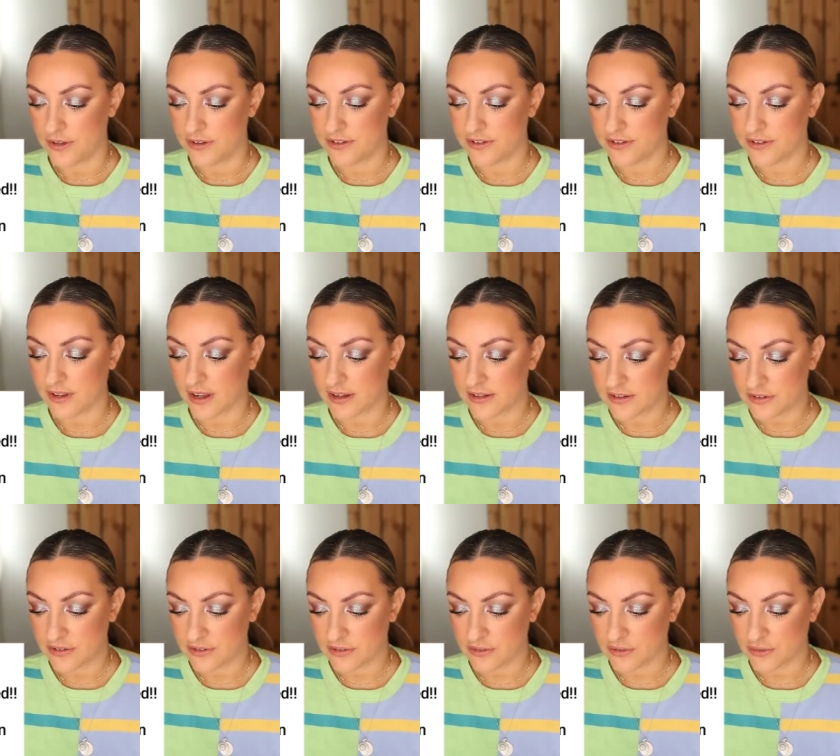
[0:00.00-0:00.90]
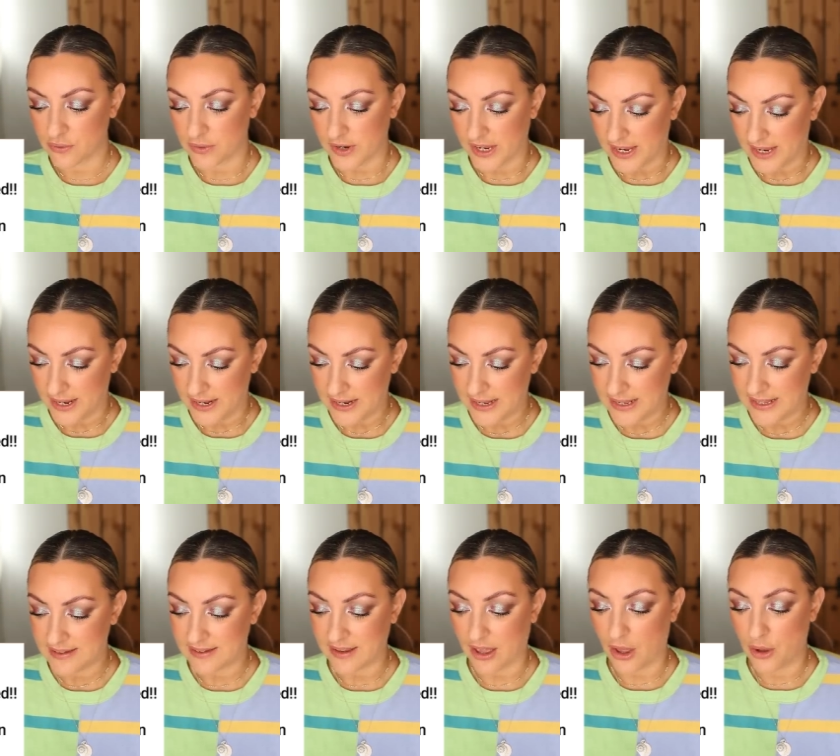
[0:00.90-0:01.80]
sunscreen
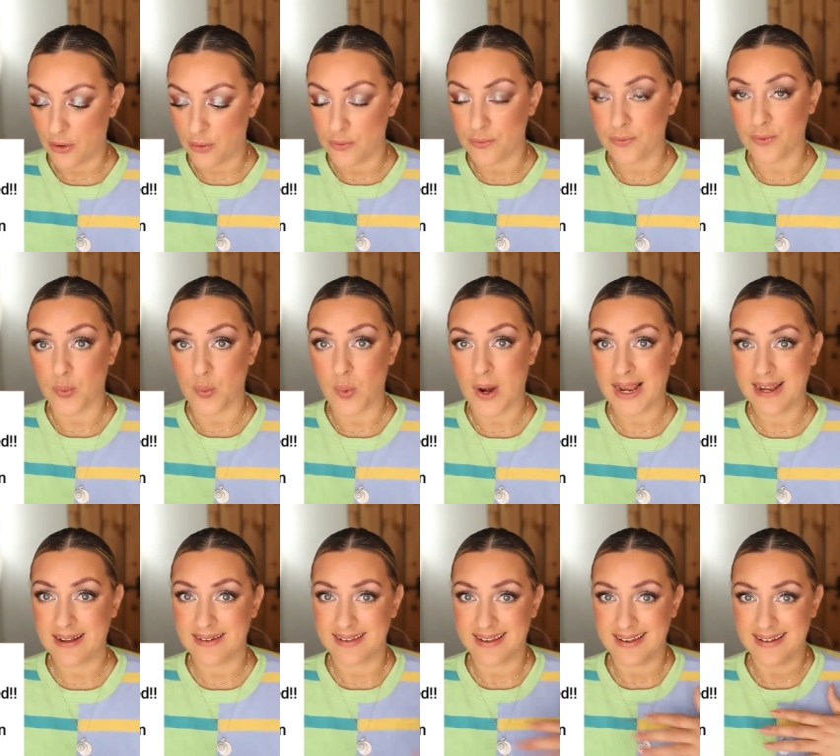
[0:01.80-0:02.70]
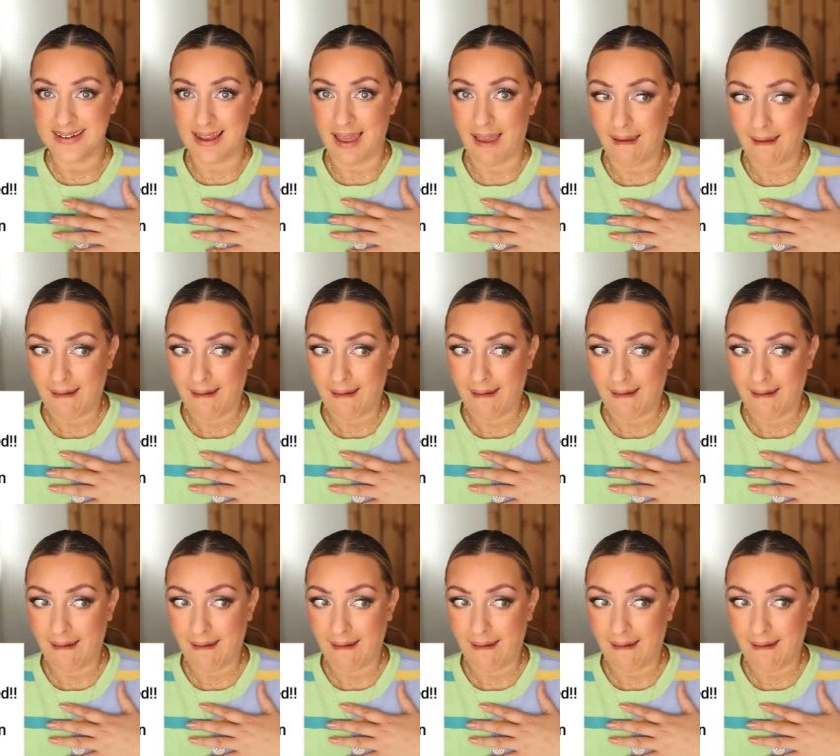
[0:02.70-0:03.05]
is overrated.